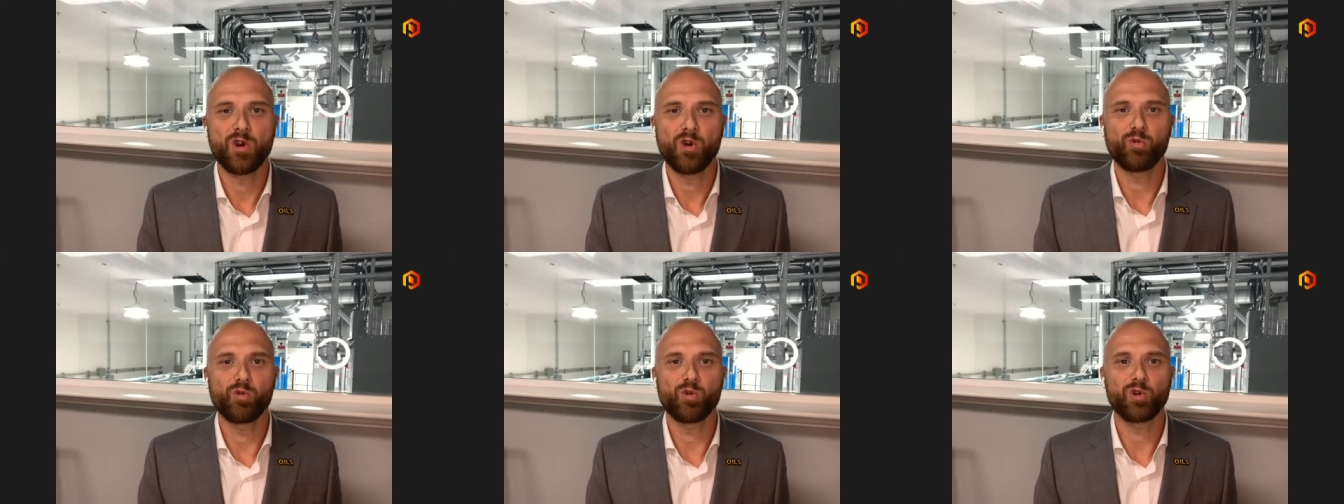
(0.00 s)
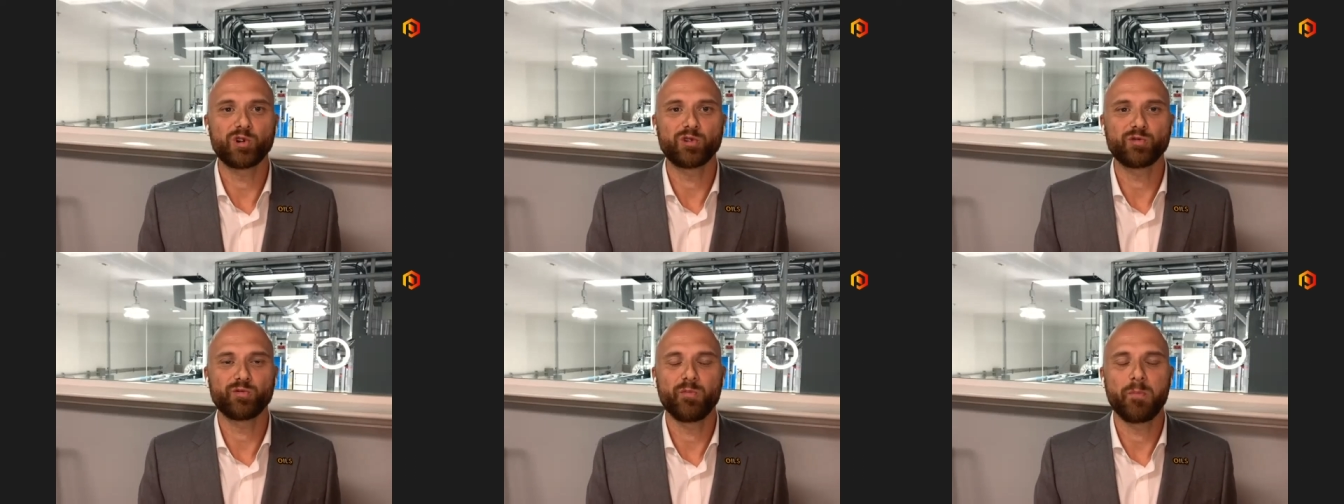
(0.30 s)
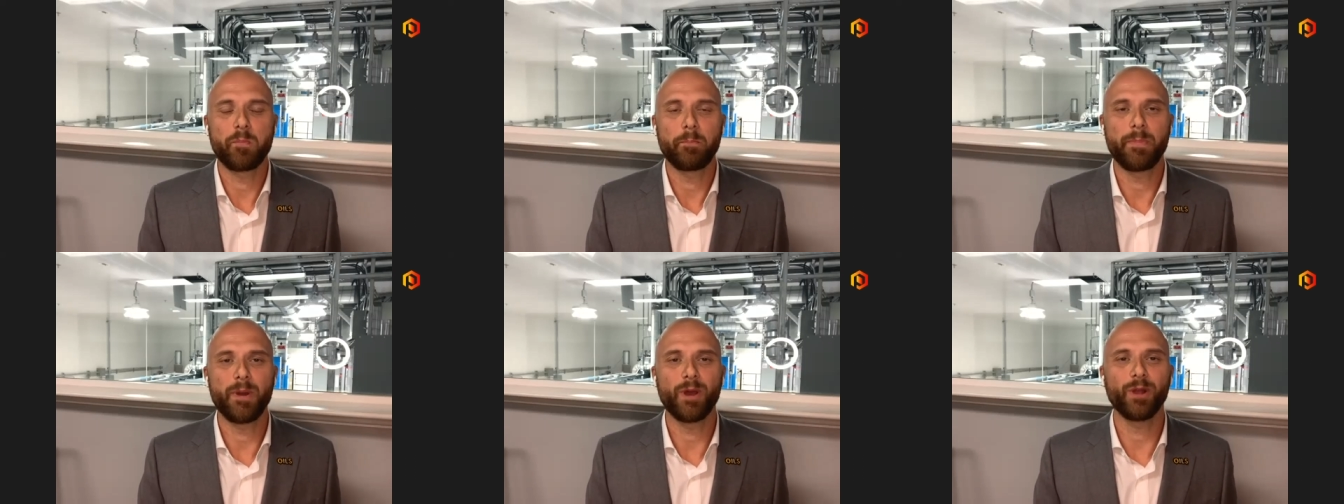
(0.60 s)
we're
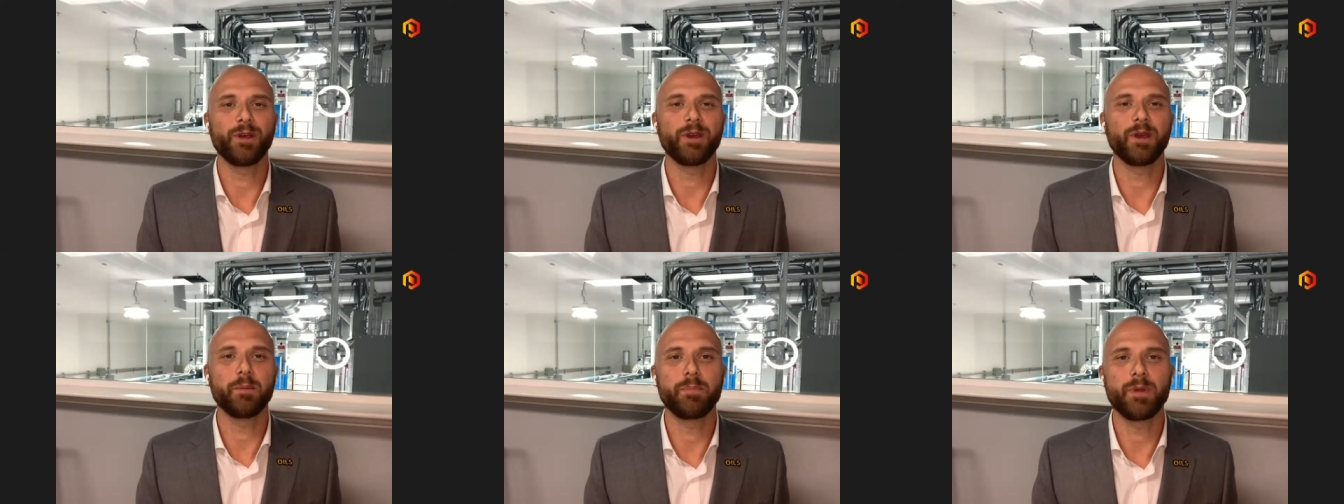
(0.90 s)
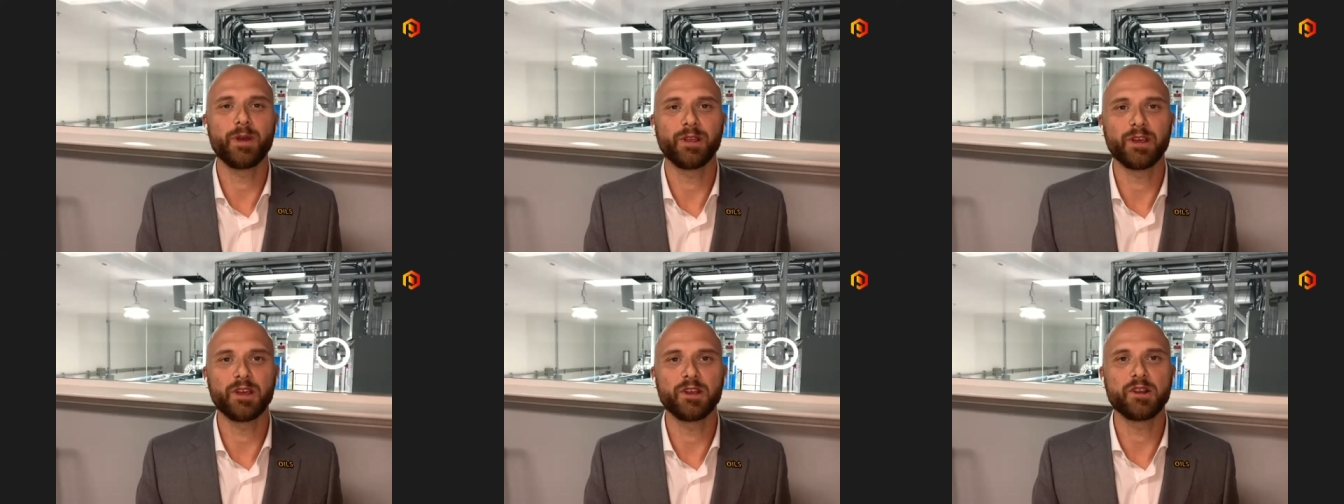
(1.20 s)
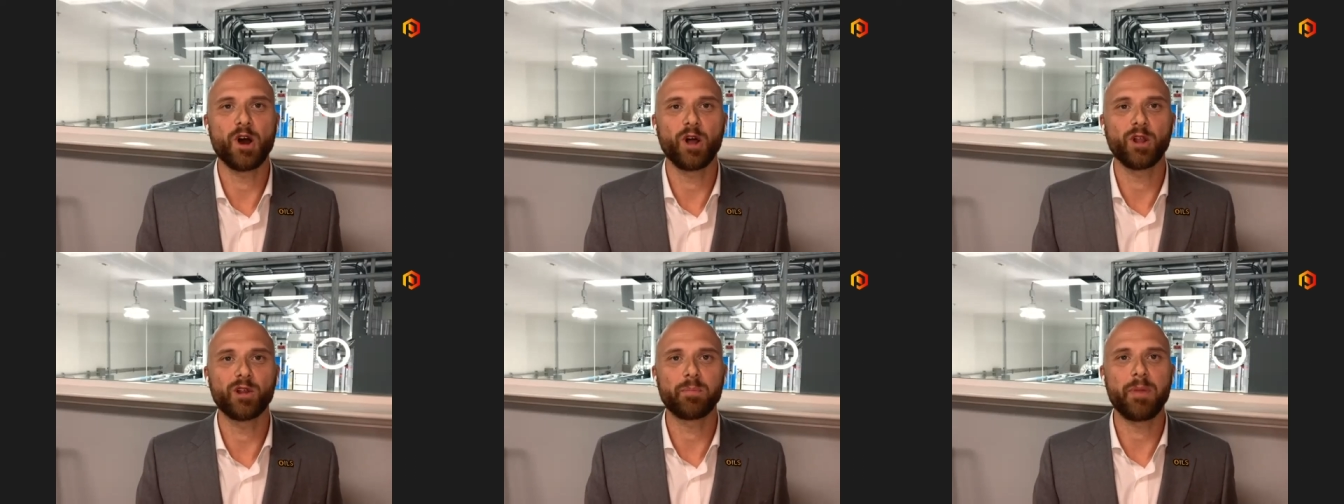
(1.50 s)
building a billion
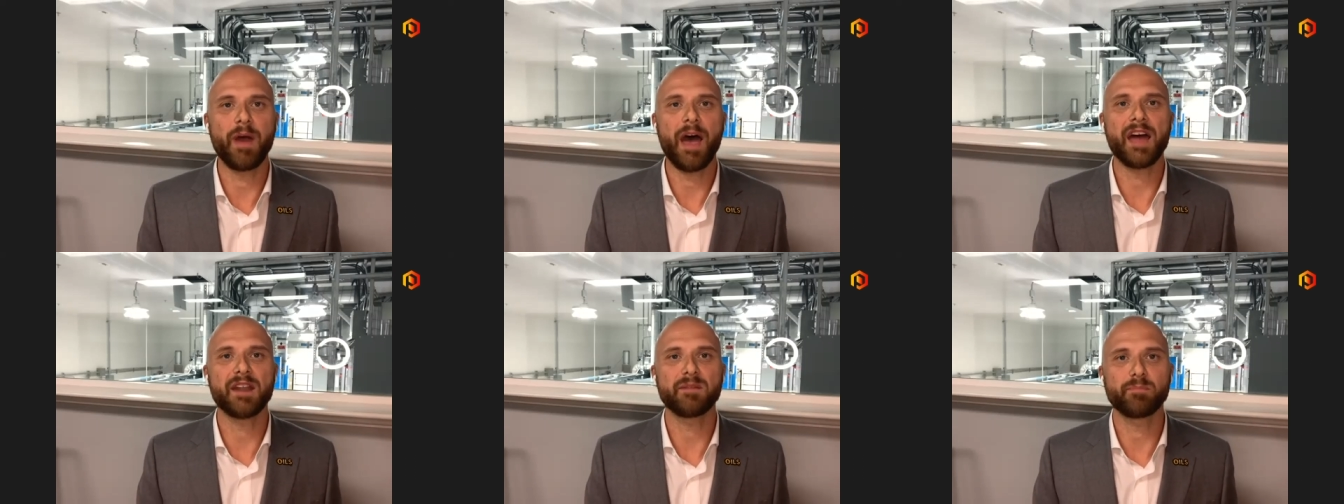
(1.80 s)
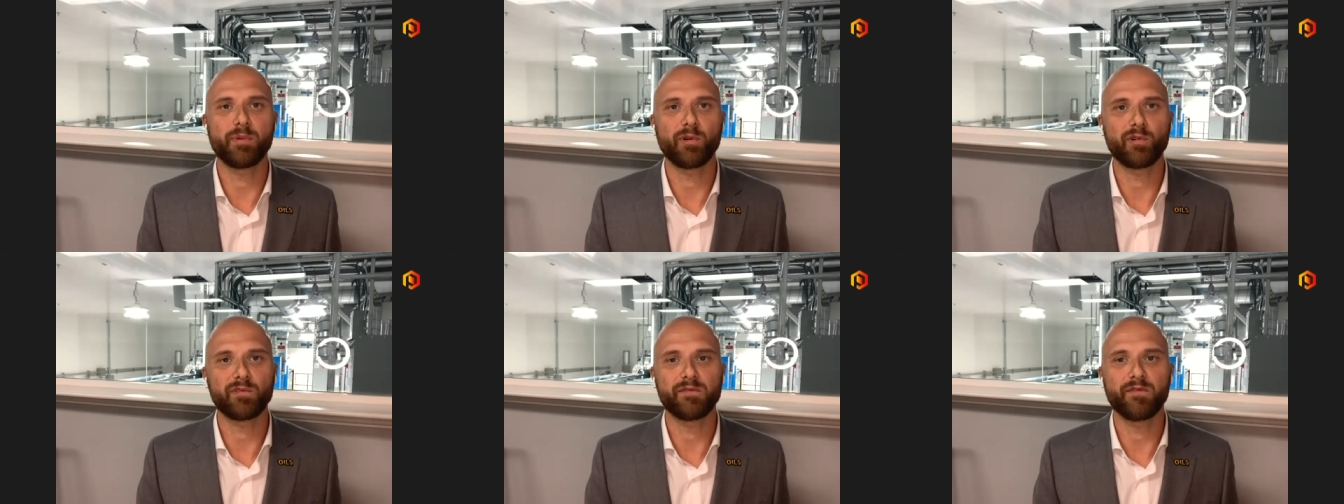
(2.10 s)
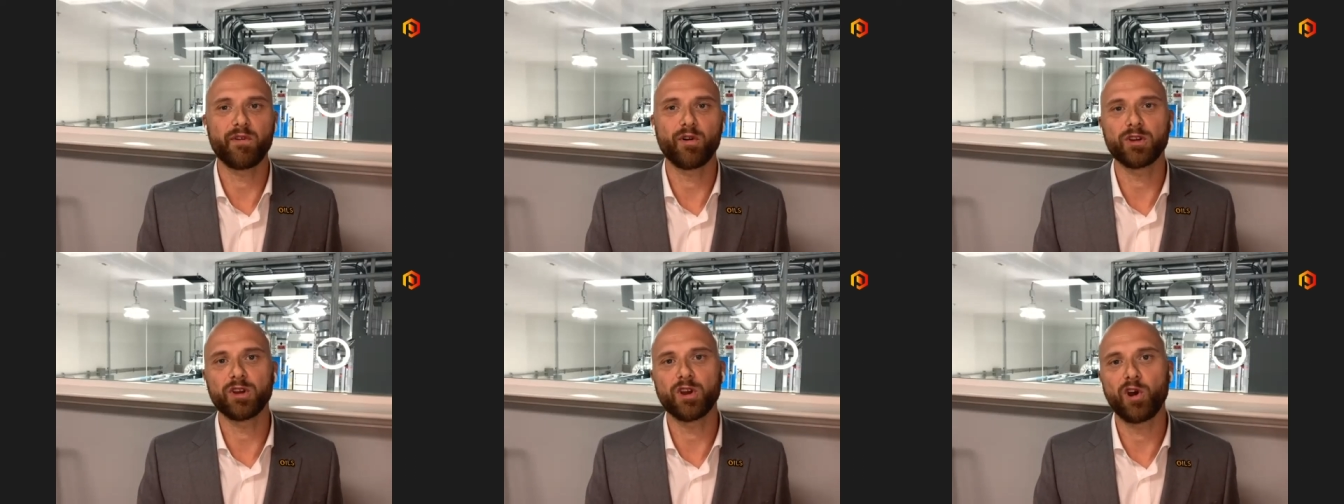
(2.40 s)
dollar patent
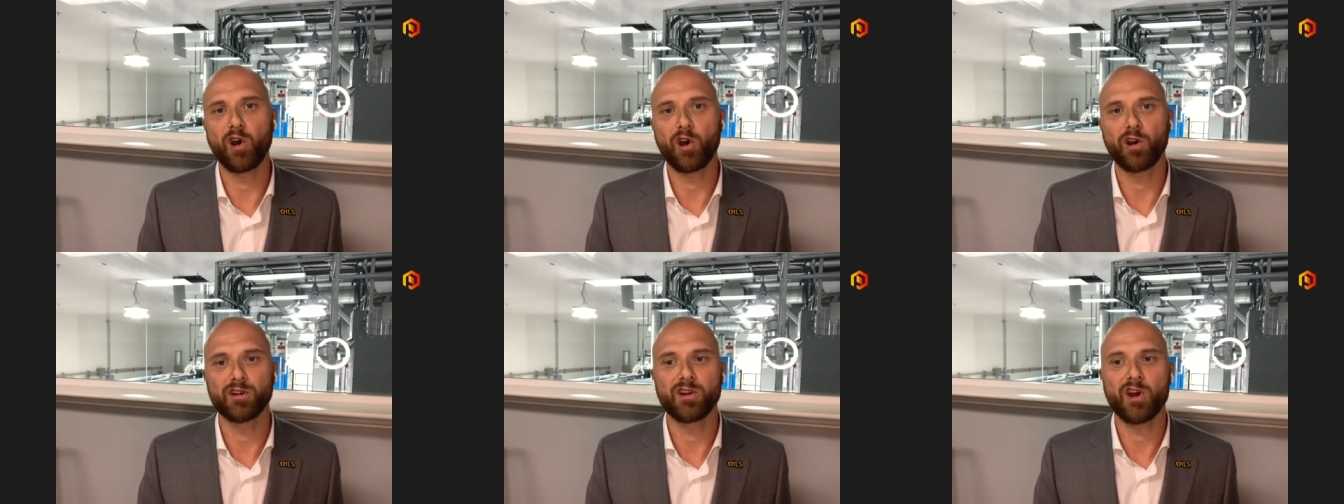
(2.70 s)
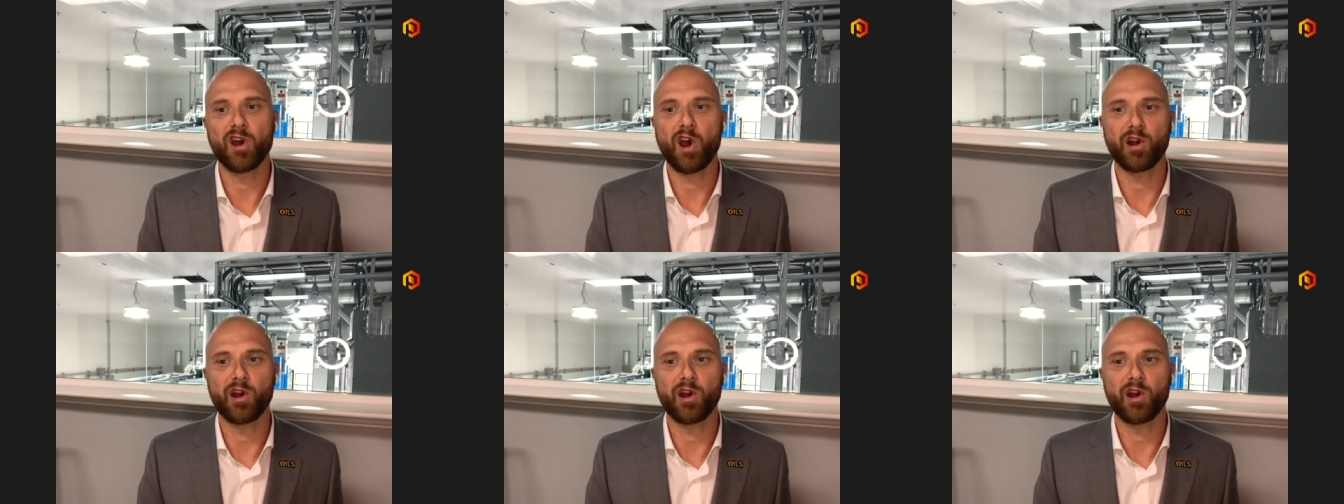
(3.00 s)
portfolio.